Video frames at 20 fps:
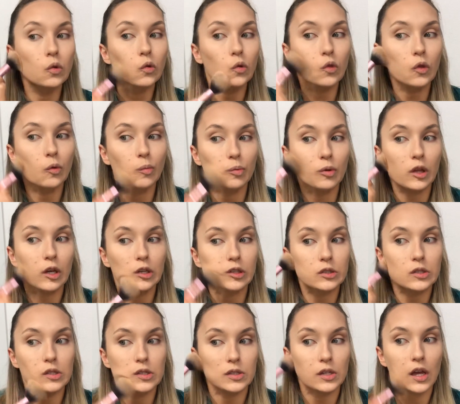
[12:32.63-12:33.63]
the
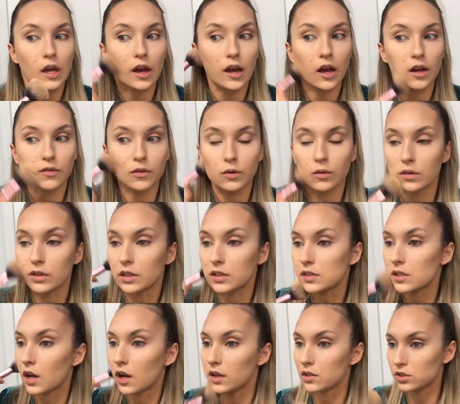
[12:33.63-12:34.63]
places I haven't really
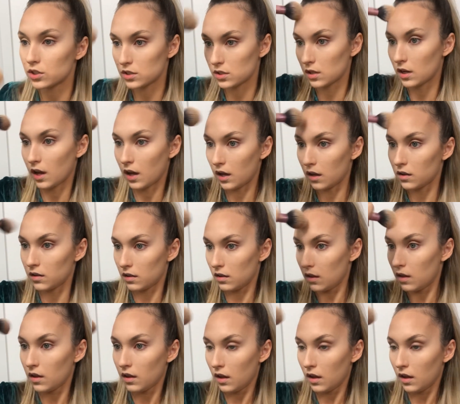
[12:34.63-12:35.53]
touched yet.